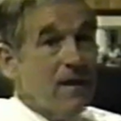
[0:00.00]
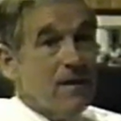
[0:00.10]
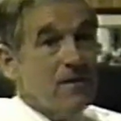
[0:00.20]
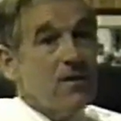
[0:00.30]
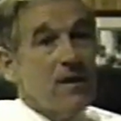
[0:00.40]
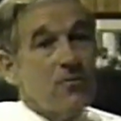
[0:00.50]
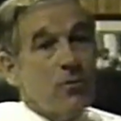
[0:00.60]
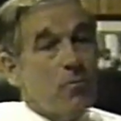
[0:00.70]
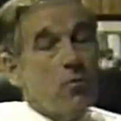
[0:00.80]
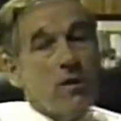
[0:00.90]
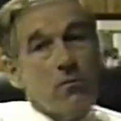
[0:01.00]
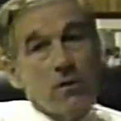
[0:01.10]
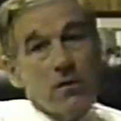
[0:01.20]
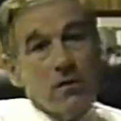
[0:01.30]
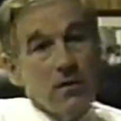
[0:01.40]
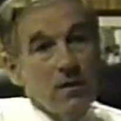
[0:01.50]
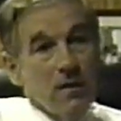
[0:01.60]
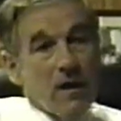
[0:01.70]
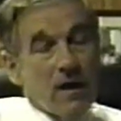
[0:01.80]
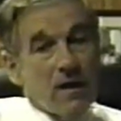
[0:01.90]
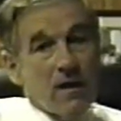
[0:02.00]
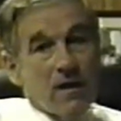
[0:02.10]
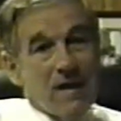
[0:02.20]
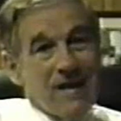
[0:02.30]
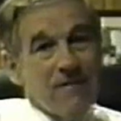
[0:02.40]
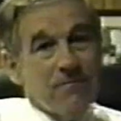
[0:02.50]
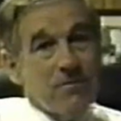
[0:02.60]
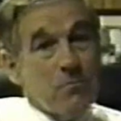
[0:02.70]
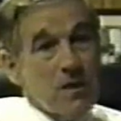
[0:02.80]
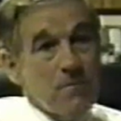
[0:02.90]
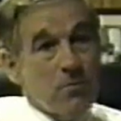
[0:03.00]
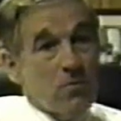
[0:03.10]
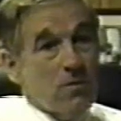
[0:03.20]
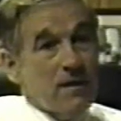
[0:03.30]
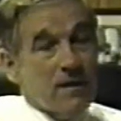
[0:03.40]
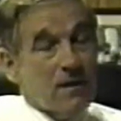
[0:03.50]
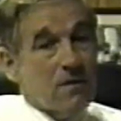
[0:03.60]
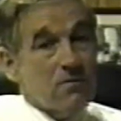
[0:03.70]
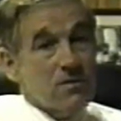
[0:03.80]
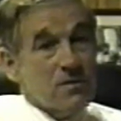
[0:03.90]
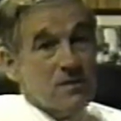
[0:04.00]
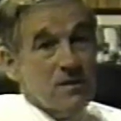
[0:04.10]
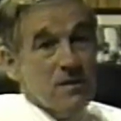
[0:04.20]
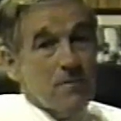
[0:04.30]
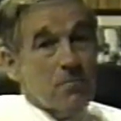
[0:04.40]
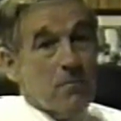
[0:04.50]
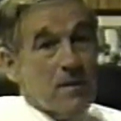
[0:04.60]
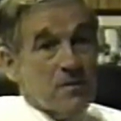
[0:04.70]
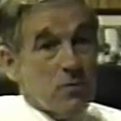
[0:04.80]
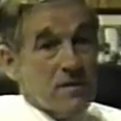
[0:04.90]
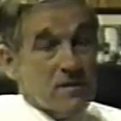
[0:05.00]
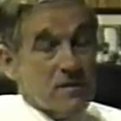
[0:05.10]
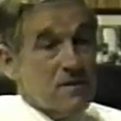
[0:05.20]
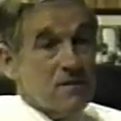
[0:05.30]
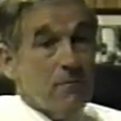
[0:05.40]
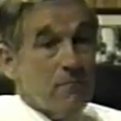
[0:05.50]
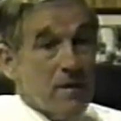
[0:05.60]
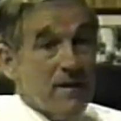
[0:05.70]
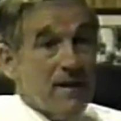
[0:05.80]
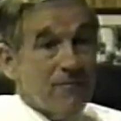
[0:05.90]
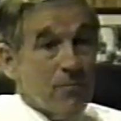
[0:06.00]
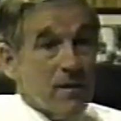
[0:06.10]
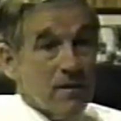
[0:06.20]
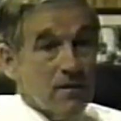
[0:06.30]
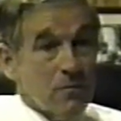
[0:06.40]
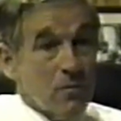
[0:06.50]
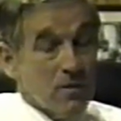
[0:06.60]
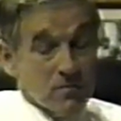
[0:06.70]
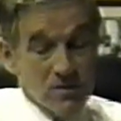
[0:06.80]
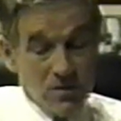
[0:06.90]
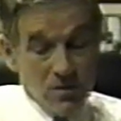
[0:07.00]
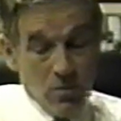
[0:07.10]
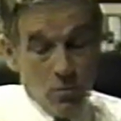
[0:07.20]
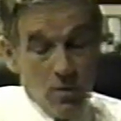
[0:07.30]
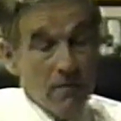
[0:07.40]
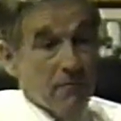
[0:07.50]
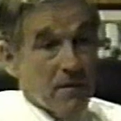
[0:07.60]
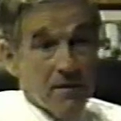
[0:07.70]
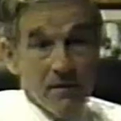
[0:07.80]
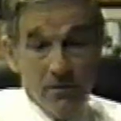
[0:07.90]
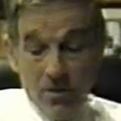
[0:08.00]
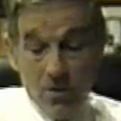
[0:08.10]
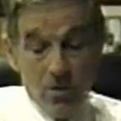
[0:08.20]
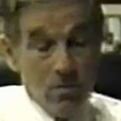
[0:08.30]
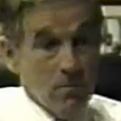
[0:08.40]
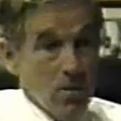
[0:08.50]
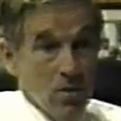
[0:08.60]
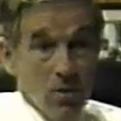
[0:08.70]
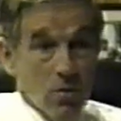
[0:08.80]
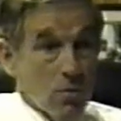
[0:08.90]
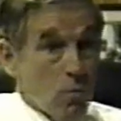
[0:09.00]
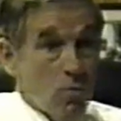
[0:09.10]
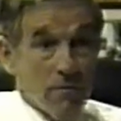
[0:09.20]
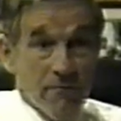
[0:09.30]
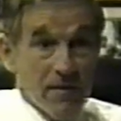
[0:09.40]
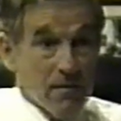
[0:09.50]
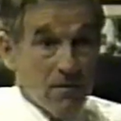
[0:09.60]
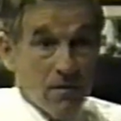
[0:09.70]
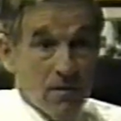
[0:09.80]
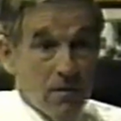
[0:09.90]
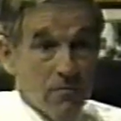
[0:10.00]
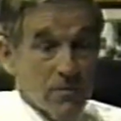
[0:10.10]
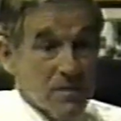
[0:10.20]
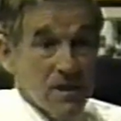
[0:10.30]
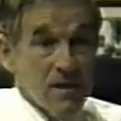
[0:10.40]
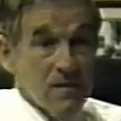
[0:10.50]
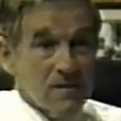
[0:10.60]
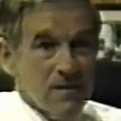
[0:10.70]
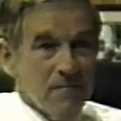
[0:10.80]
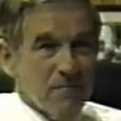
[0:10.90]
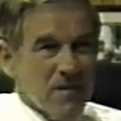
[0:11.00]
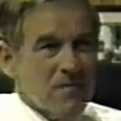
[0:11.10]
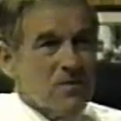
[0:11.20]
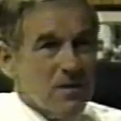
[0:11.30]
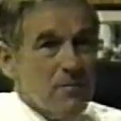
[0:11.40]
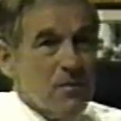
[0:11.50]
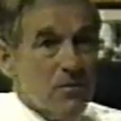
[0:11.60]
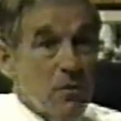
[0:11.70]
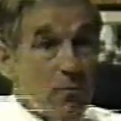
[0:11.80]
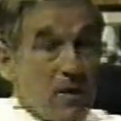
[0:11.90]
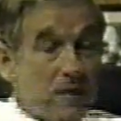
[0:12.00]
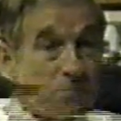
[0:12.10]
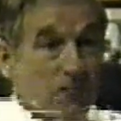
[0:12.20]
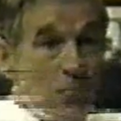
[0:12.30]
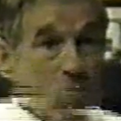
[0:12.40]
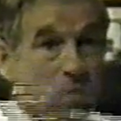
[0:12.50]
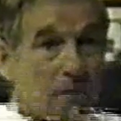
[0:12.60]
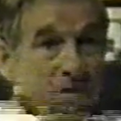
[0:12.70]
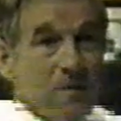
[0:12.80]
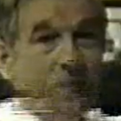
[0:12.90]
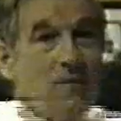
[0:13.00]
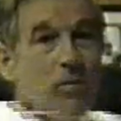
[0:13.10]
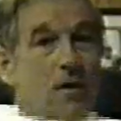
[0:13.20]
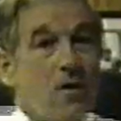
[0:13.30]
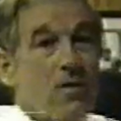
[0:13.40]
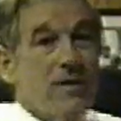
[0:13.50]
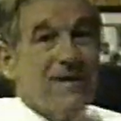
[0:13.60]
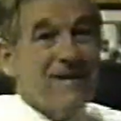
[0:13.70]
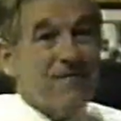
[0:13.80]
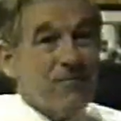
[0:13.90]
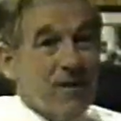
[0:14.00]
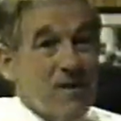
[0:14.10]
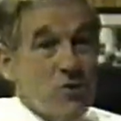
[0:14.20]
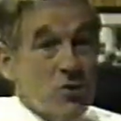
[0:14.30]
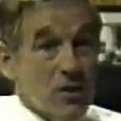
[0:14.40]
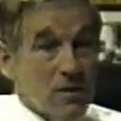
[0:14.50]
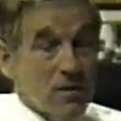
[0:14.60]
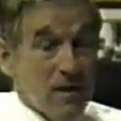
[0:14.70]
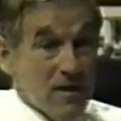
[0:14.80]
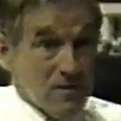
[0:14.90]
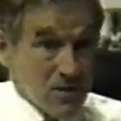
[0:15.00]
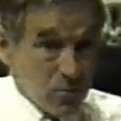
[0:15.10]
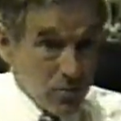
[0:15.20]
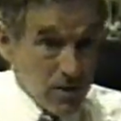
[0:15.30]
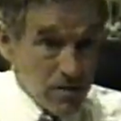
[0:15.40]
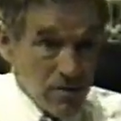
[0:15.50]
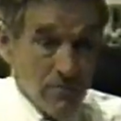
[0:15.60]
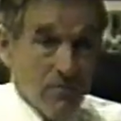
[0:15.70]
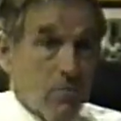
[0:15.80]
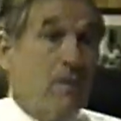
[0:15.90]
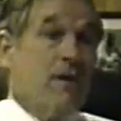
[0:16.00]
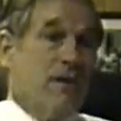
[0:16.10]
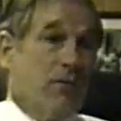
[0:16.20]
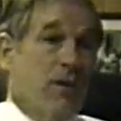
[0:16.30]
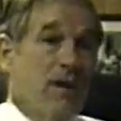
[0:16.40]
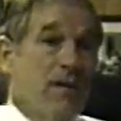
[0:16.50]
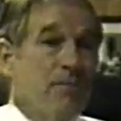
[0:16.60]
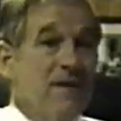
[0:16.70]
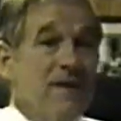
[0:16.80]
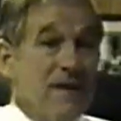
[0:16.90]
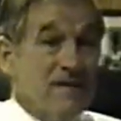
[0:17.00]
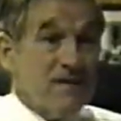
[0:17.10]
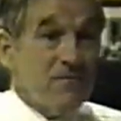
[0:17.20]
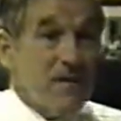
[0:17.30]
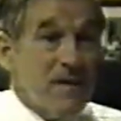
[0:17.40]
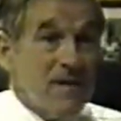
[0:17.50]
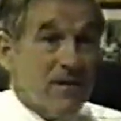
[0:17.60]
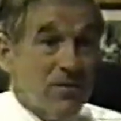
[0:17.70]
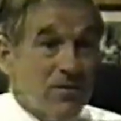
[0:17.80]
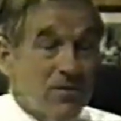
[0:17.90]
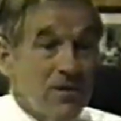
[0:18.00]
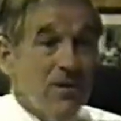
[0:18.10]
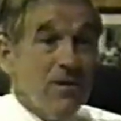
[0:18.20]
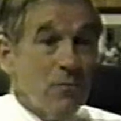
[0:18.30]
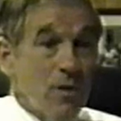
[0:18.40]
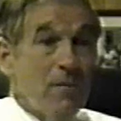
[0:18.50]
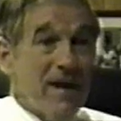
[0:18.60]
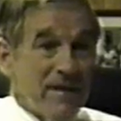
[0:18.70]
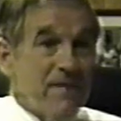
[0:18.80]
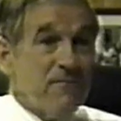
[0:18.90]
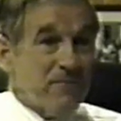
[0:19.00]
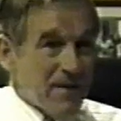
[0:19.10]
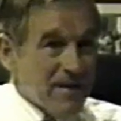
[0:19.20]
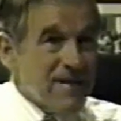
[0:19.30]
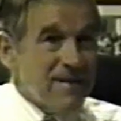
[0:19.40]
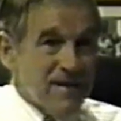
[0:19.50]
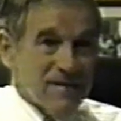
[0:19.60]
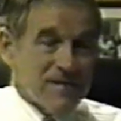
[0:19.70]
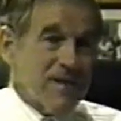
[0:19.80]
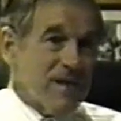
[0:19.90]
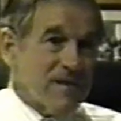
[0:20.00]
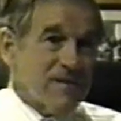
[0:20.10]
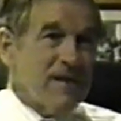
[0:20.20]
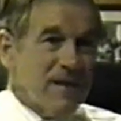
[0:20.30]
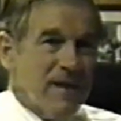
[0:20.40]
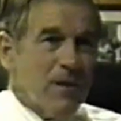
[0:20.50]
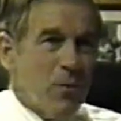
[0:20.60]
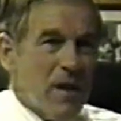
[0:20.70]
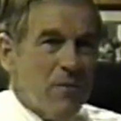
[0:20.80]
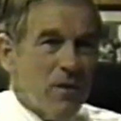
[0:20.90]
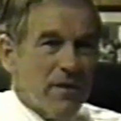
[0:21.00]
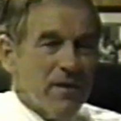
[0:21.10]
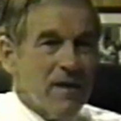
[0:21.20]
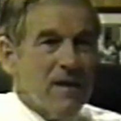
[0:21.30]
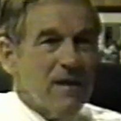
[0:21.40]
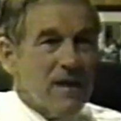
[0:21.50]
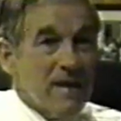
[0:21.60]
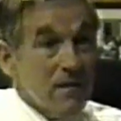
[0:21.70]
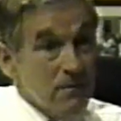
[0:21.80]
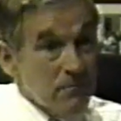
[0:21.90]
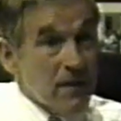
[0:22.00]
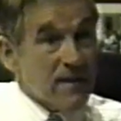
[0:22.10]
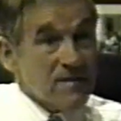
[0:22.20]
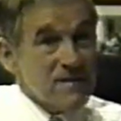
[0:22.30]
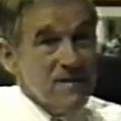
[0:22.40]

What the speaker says: You get to a point where if the people and the Congress perpetuates a system of big government, whether it's welfare here at home or warfare overseas, there's a limit to what we can afford. Well, the inflation, that is the creation of new money and credit, is the vehicle whereby they finance this, and they get away with it, and the ill effects